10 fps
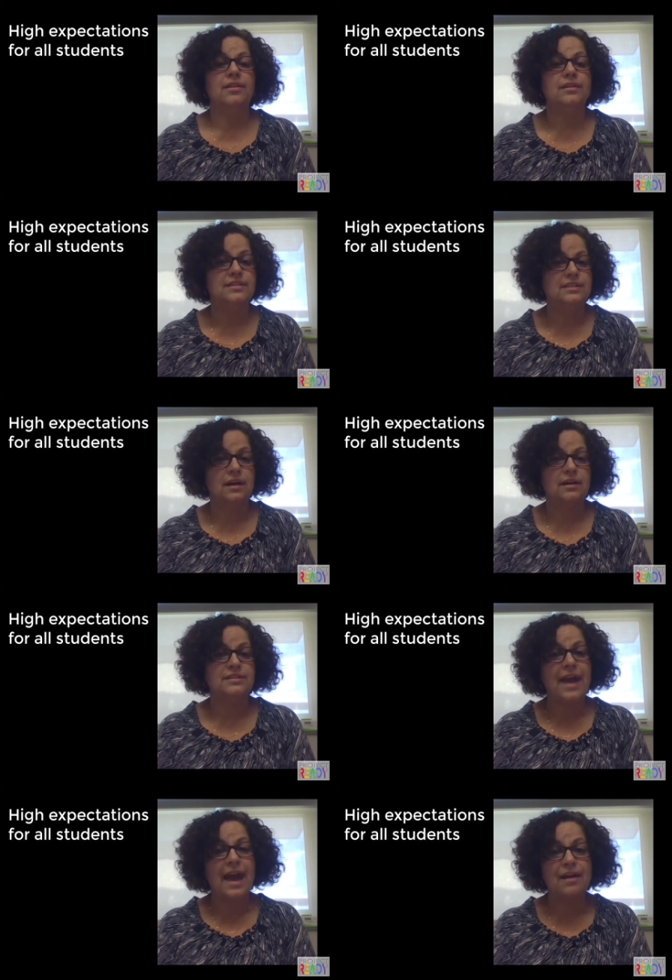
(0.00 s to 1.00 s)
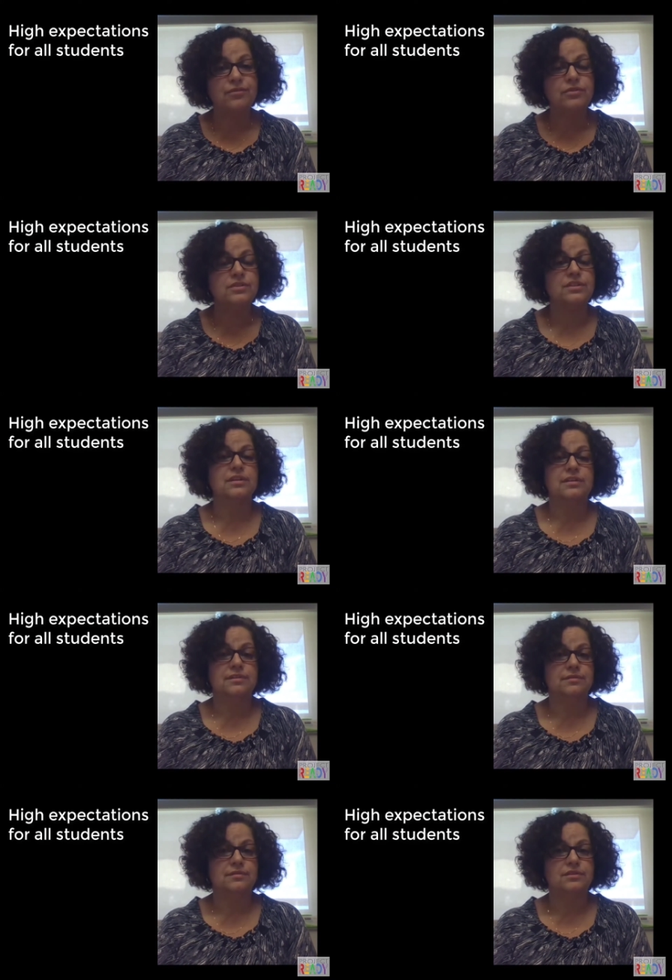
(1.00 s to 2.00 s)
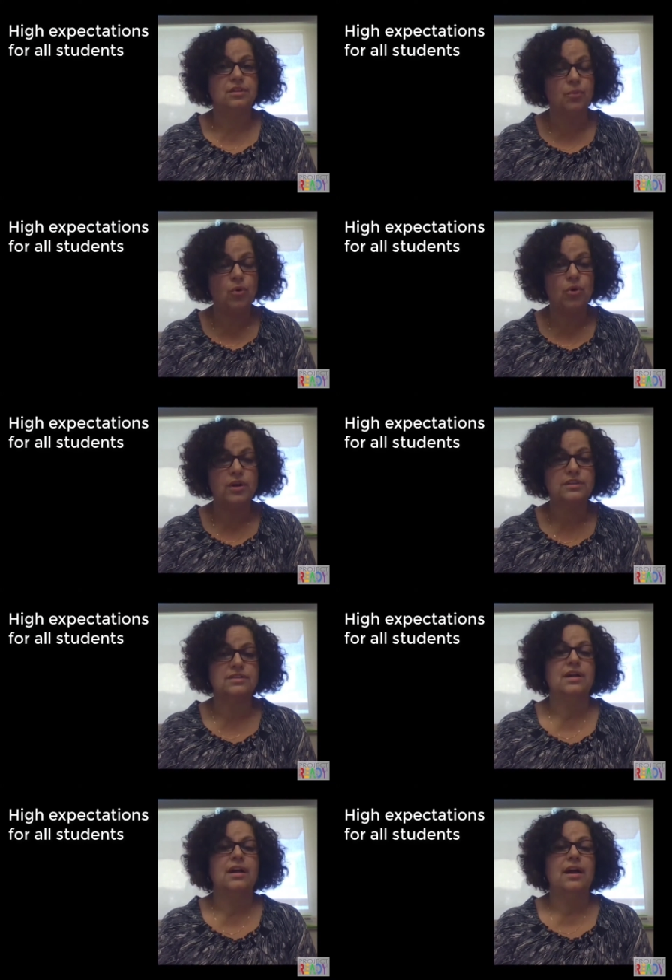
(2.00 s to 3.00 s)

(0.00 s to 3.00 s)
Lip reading: the scaffolds, the supports